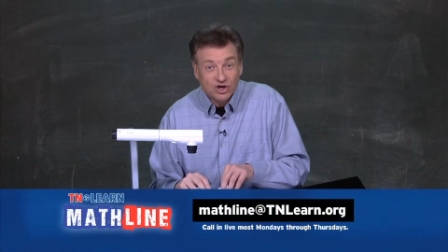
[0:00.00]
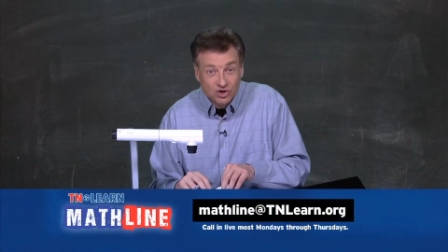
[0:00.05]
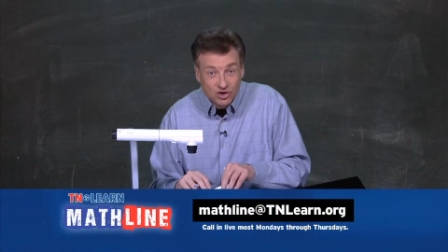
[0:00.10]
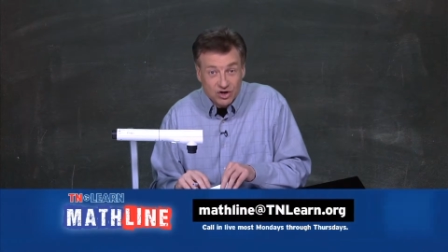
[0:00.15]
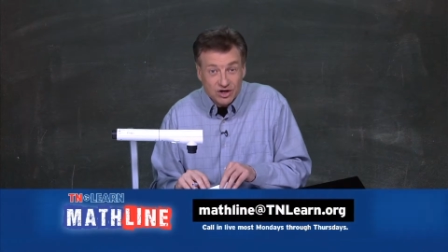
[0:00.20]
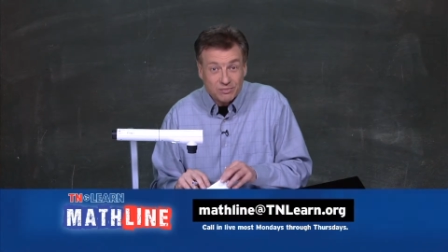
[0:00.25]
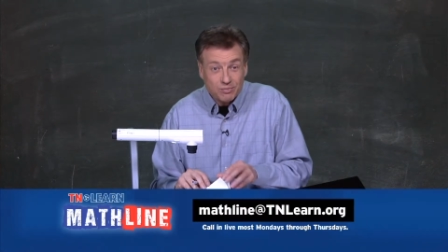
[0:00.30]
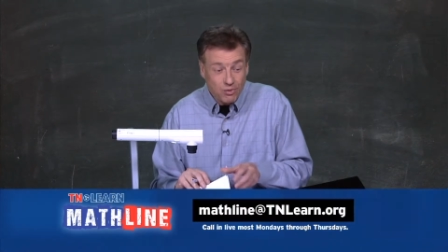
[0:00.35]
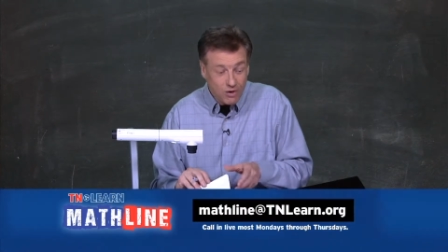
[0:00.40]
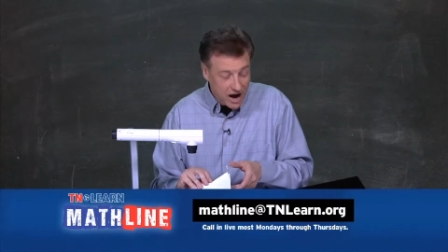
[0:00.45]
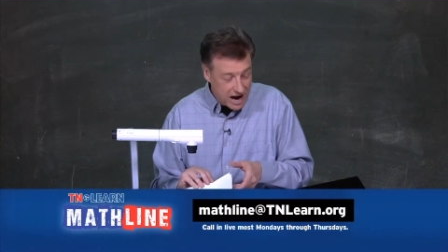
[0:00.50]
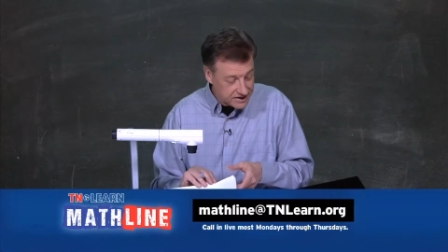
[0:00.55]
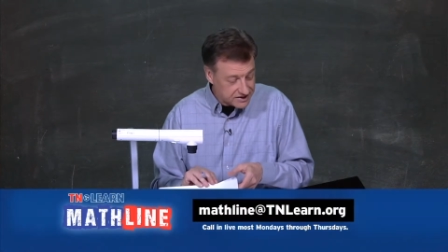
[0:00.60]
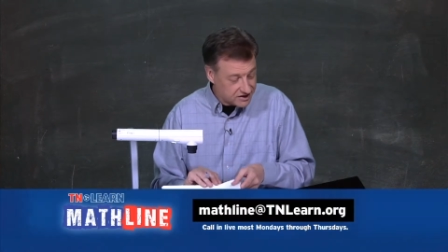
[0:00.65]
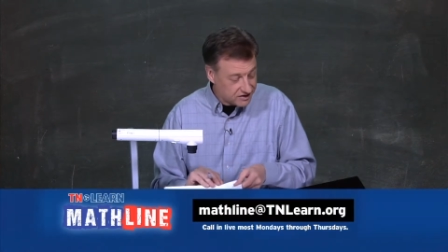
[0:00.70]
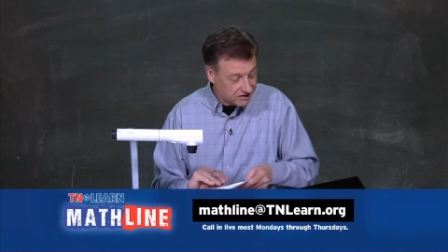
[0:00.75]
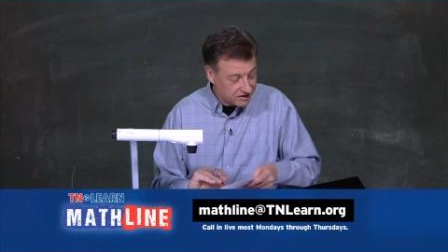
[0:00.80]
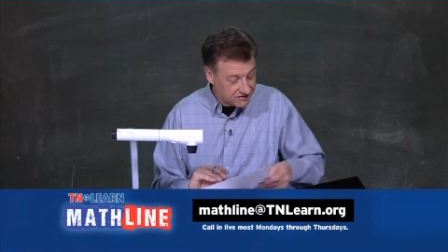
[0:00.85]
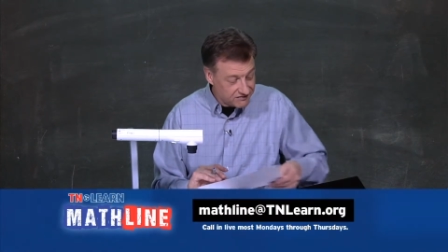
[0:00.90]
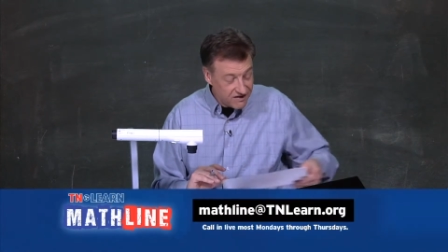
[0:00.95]
good
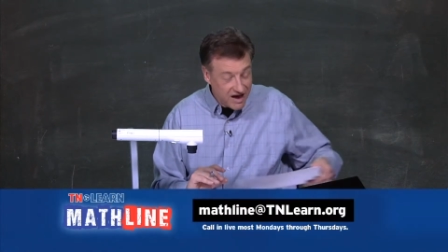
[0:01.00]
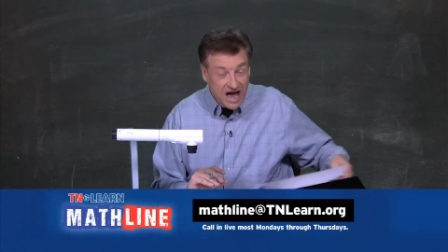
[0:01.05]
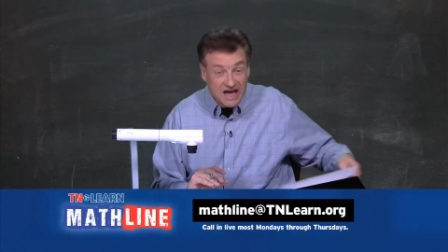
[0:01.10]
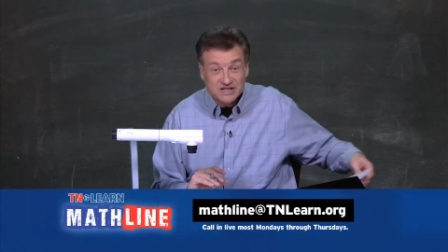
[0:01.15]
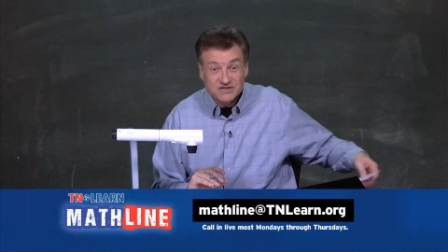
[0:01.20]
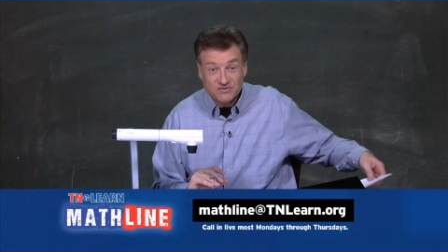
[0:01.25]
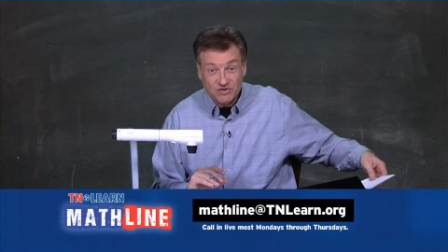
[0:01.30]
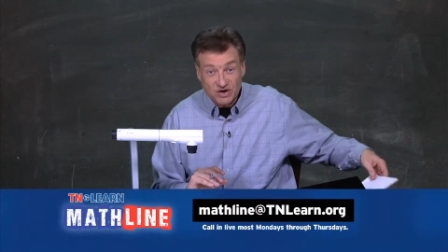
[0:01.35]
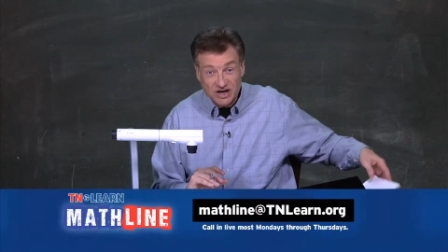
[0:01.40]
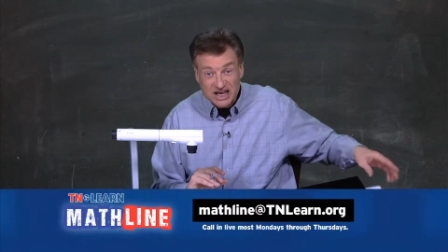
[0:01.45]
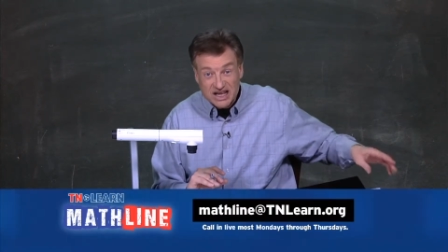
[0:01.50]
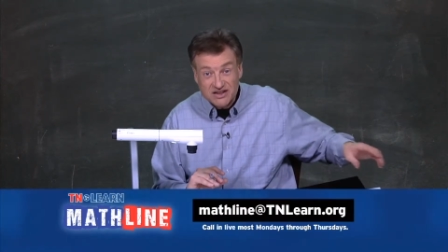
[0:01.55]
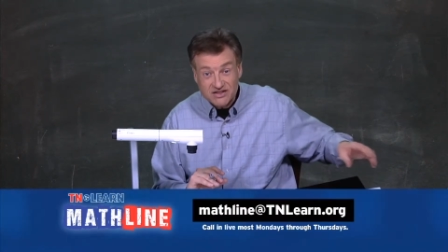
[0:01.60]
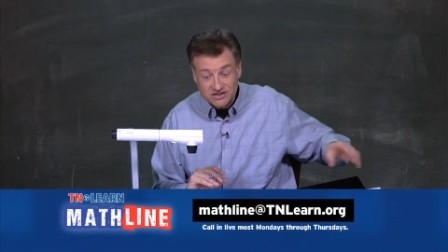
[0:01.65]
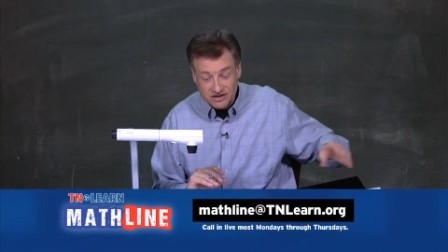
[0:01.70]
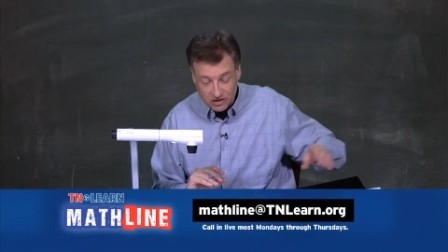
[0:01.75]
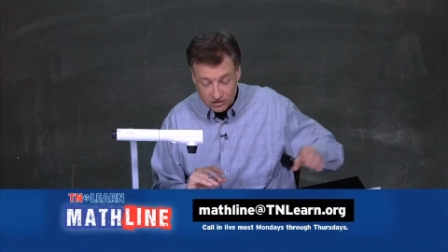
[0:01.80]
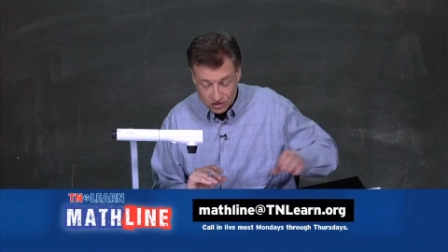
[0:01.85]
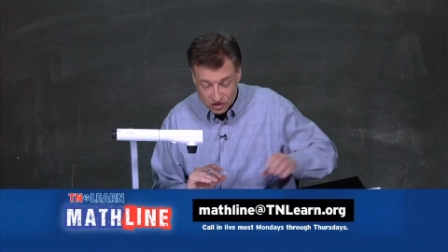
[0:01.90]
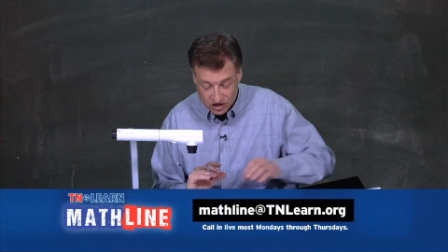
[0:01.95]
practical advice for
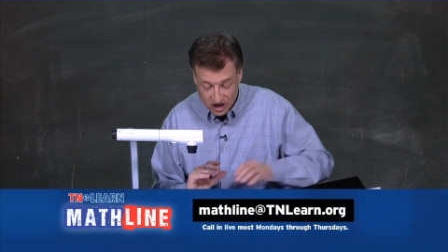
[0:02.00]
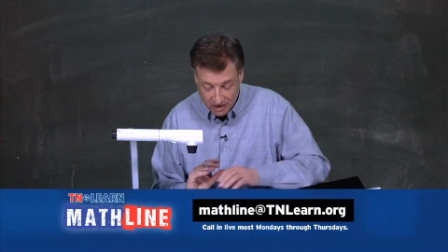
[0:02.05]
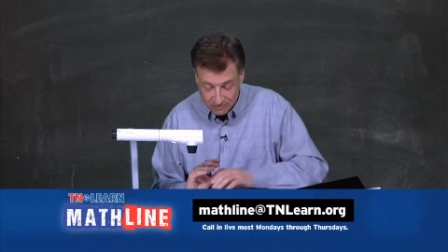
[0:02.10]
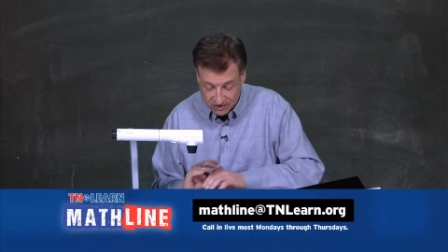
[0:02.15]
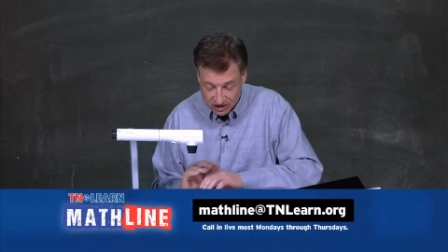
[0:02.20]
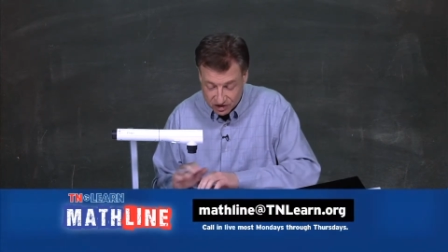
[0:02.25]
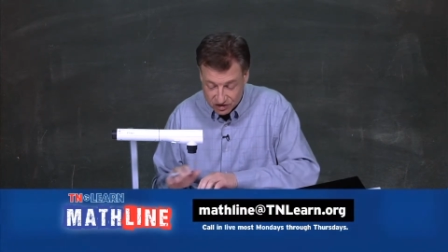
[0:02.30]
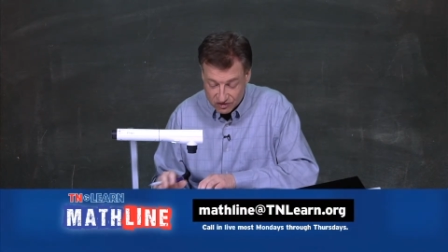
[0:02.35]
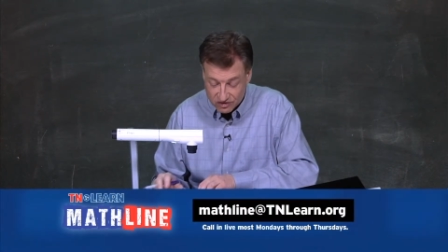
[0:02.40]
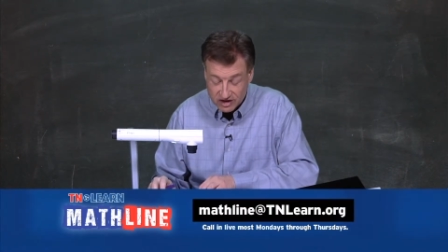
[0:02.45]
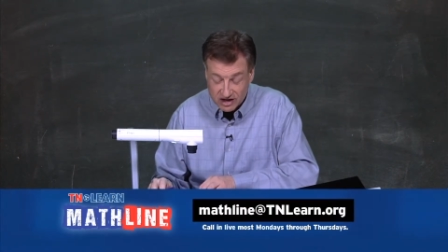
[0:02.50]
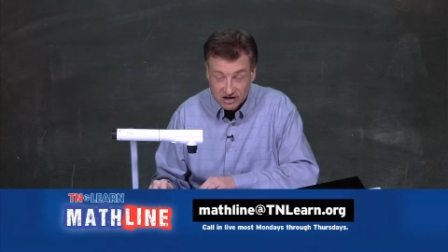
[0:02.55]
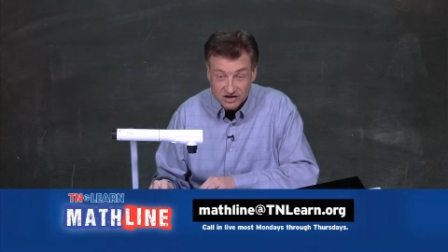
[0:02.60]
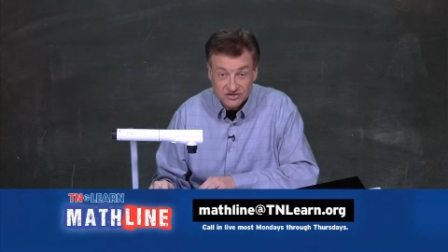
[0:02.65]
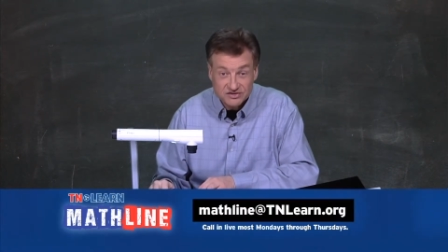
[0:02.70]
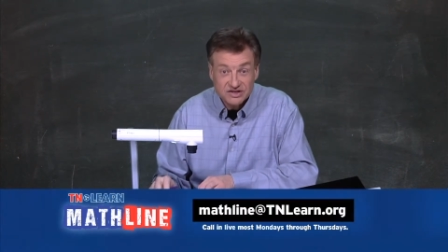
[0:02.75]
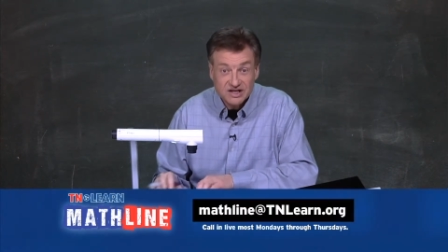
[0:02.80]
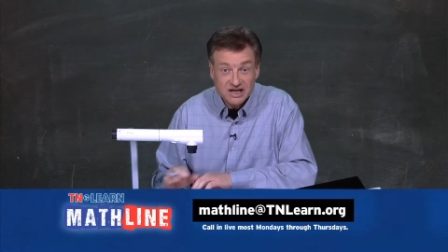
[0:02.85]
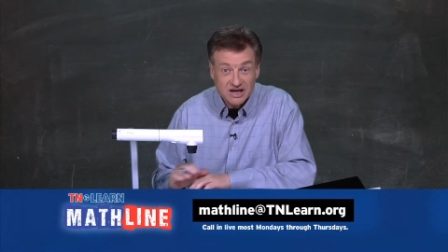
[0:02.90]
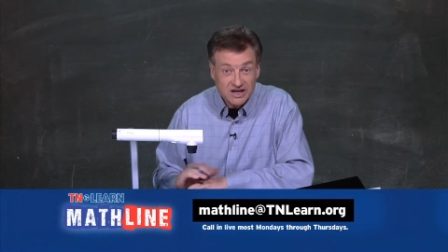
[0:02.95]
hitting those shopping
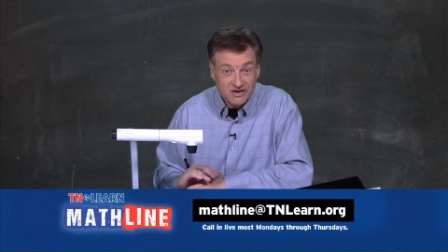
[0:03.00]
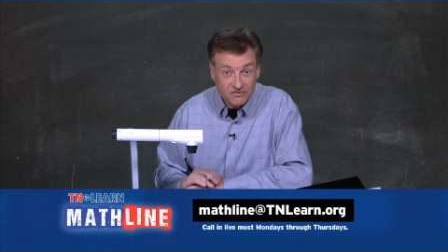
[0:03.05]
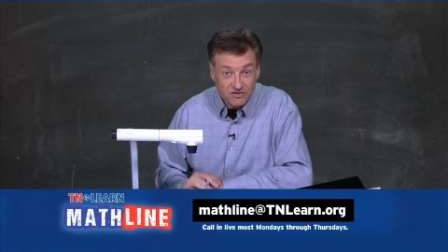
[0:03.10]
trails